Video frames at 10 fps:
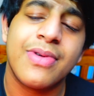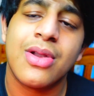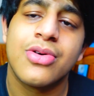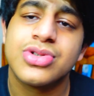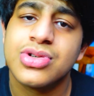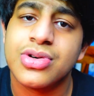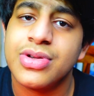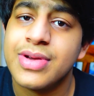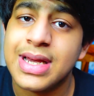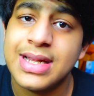below so
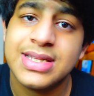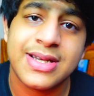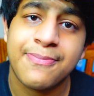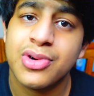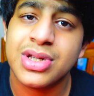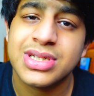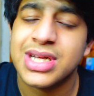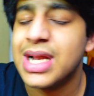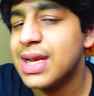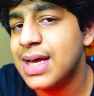you can support the
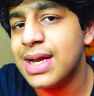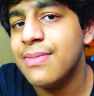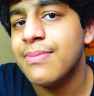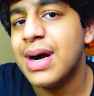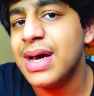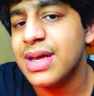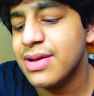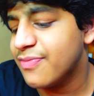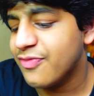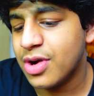channel and
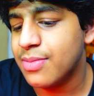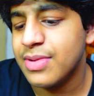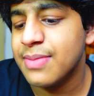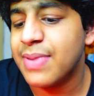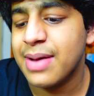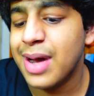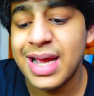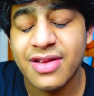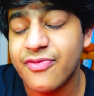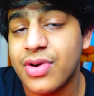buy from by
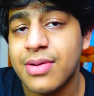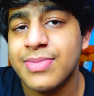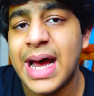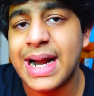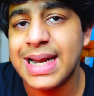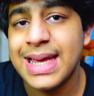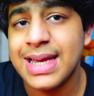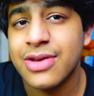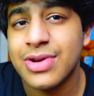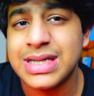buying from that
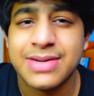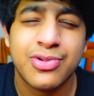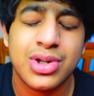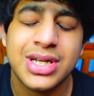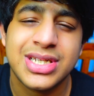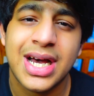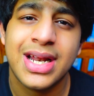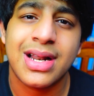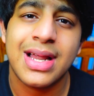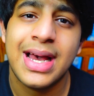link you can support the
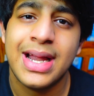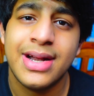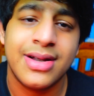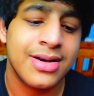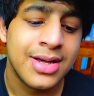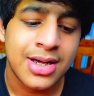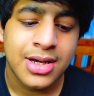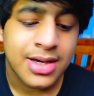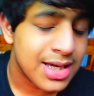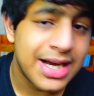channel and
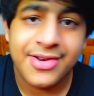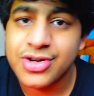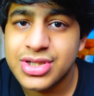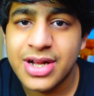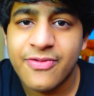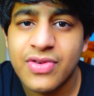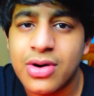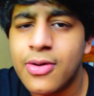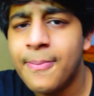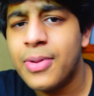get yourself
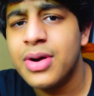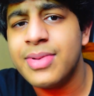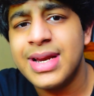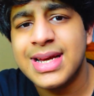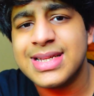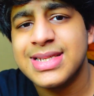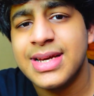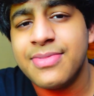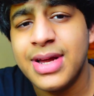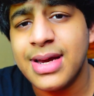a HomePod mini at the
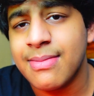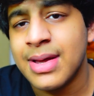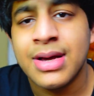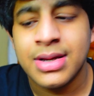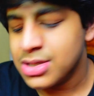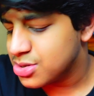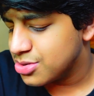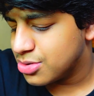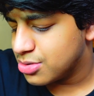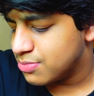same time.
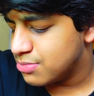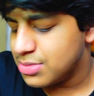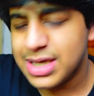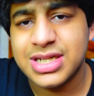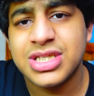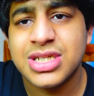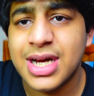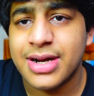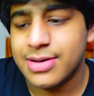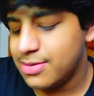So let's
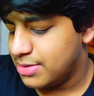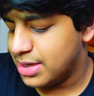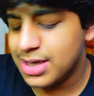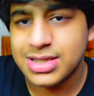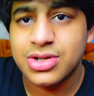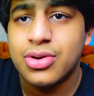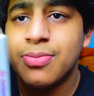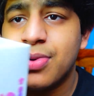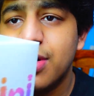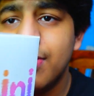start. Here is the HomePod